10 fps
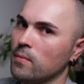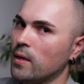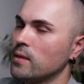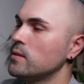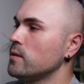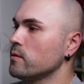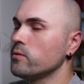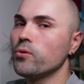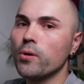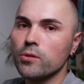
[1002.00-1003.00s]

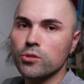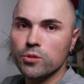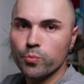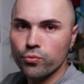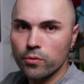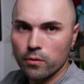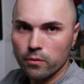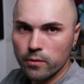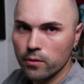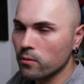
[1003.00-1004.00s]
Ideally, you can just put all
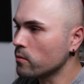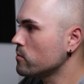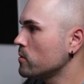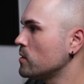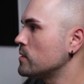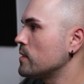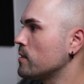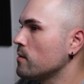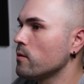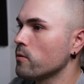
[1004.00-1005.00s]
the code
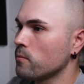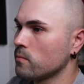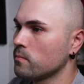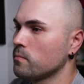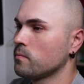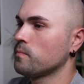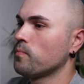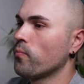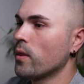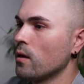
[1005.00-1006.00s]
inside here.
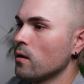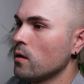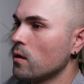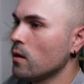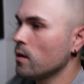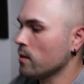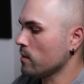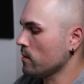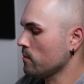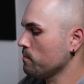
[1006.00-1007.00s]

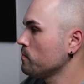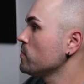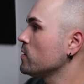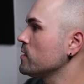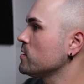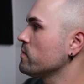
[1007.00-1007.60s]
Last